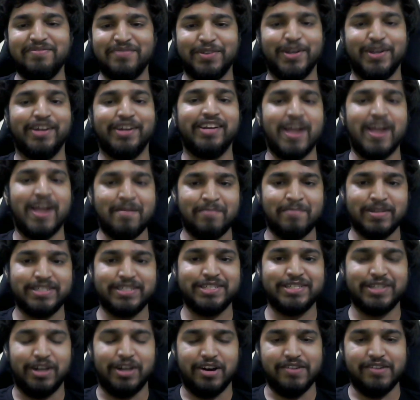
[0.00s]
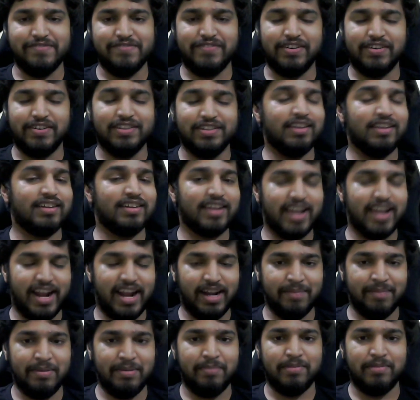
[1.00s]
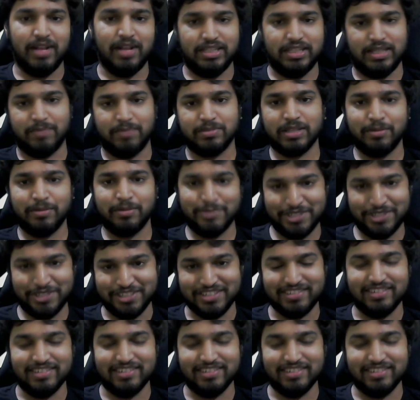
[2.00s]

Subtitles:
get 10% off on the Unacademy Plus subscription.